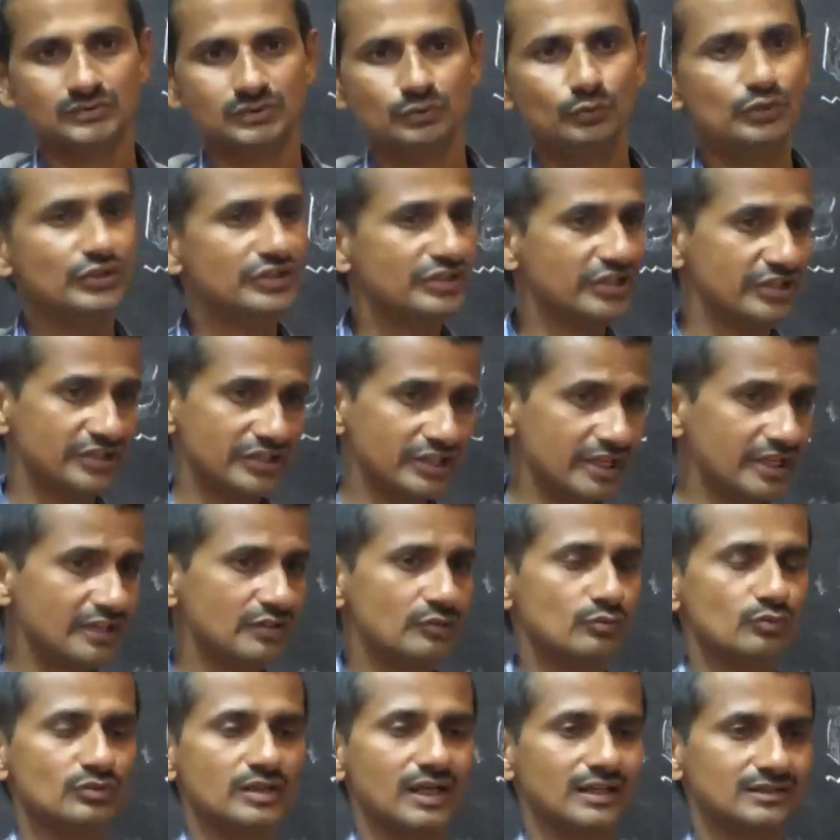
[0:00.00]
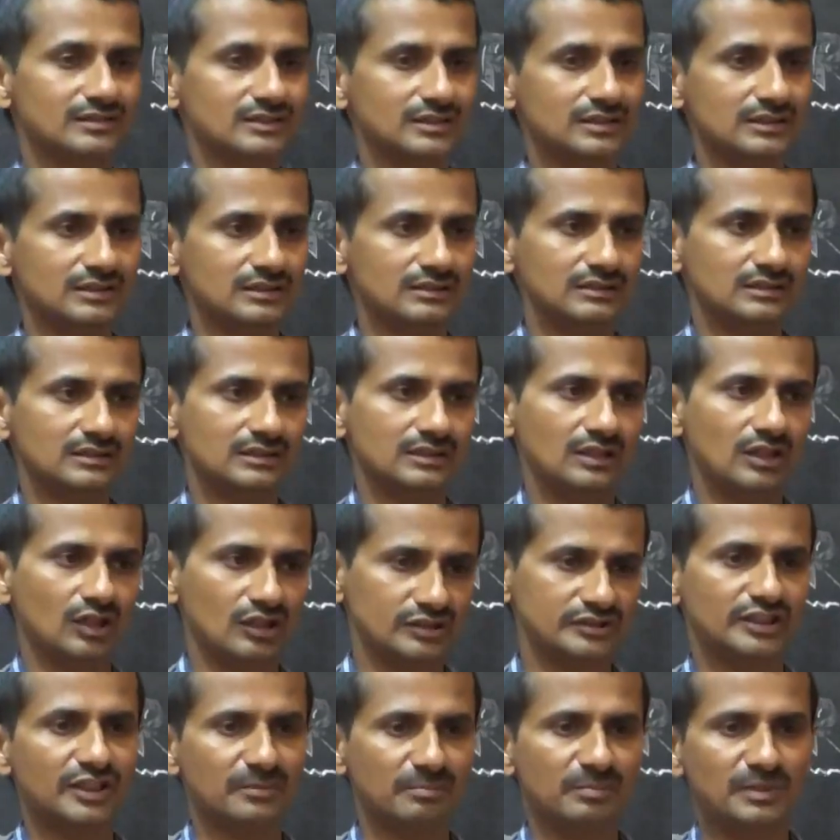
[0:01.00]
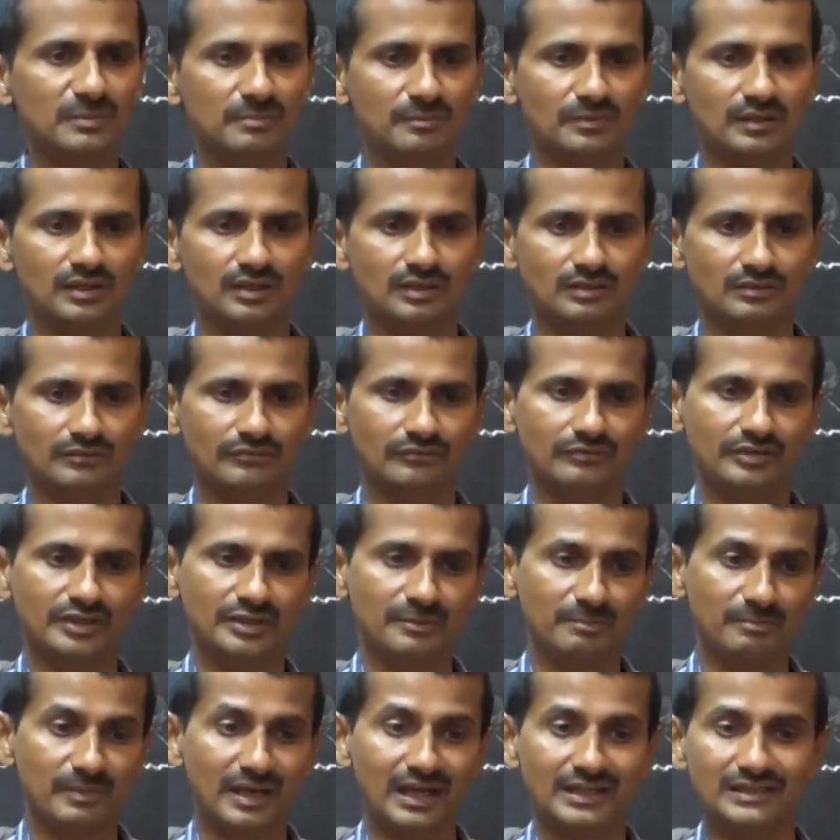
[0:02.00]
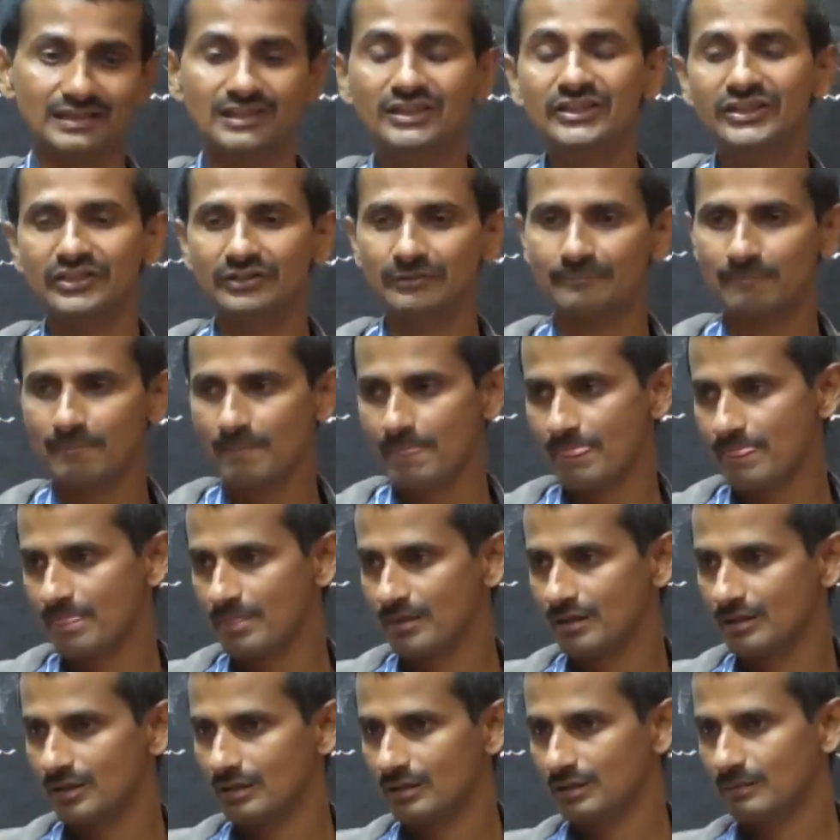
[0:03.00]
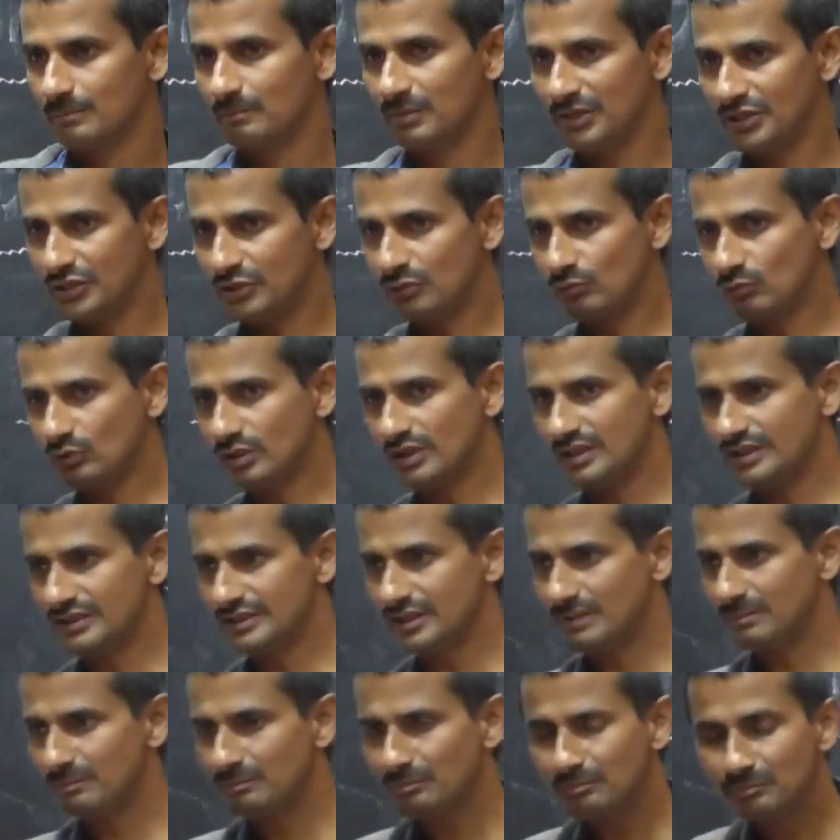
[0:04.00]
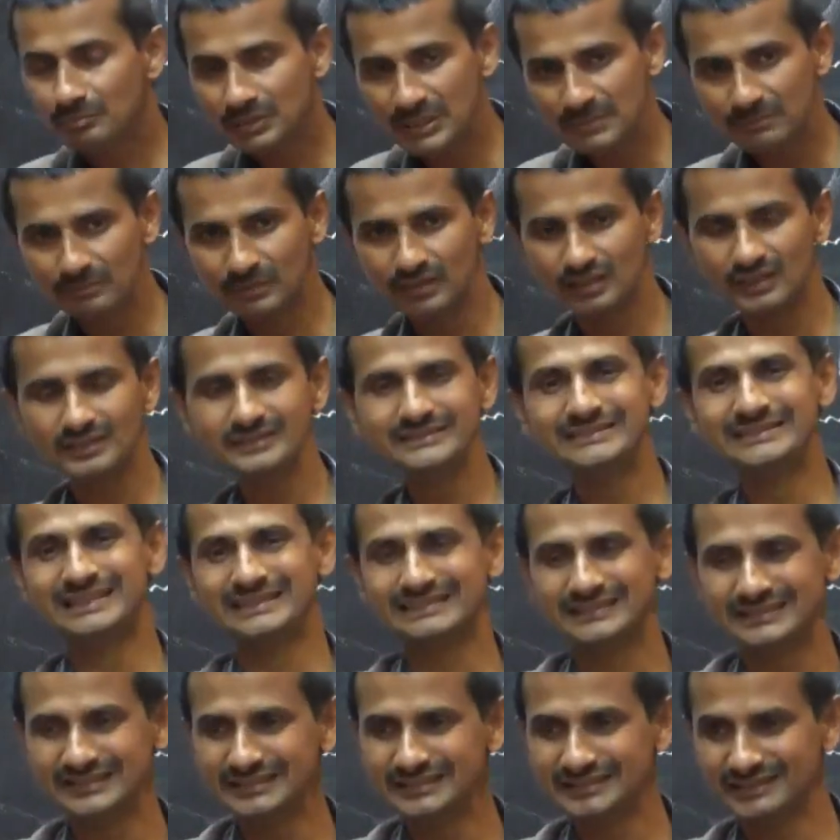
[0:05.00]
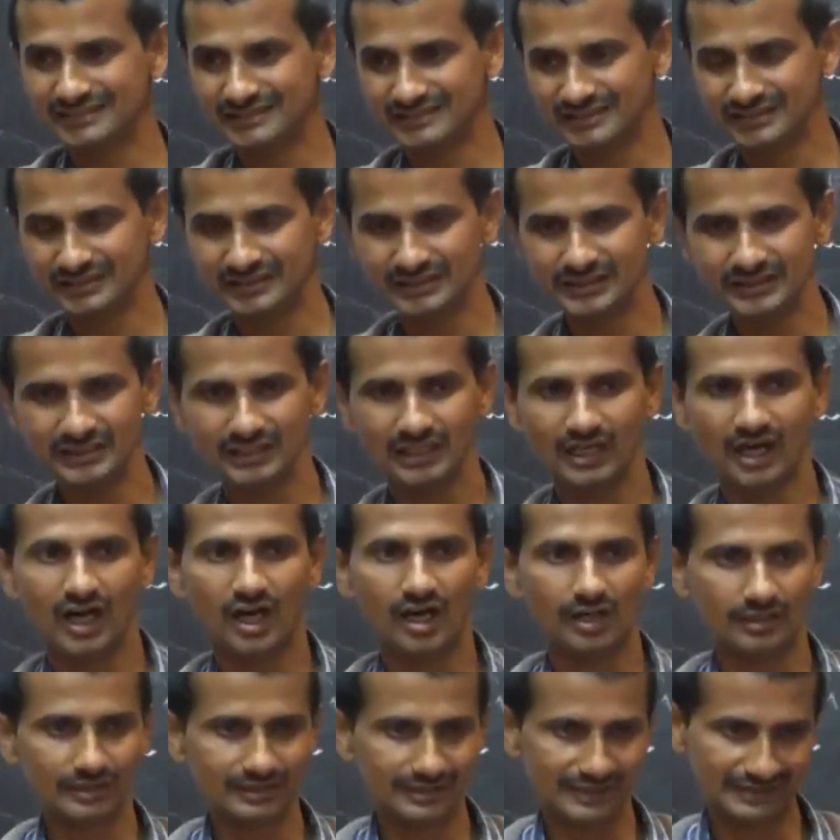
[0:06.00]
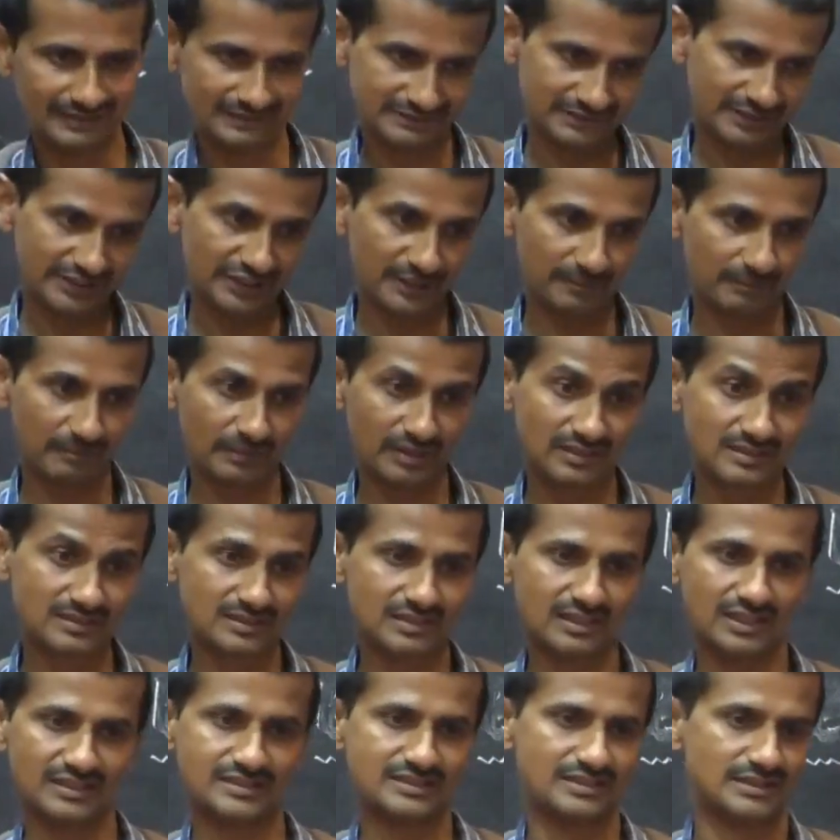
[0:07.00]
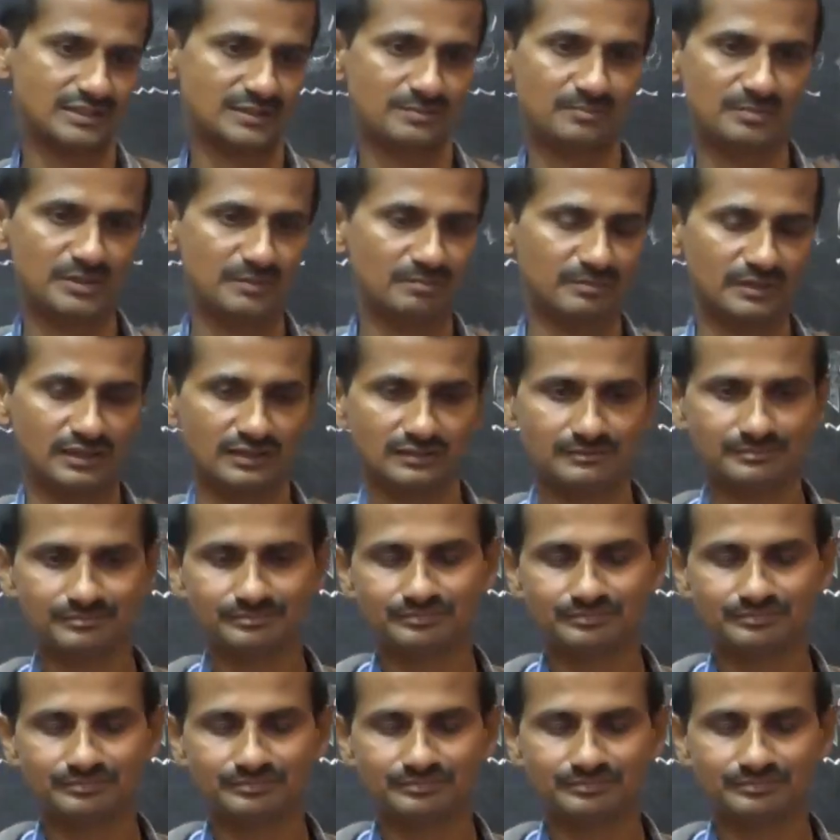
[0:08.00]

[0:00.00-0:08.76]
We treated to that the other people very badly, particularly the people SC, ST, or that is the depressed classes people.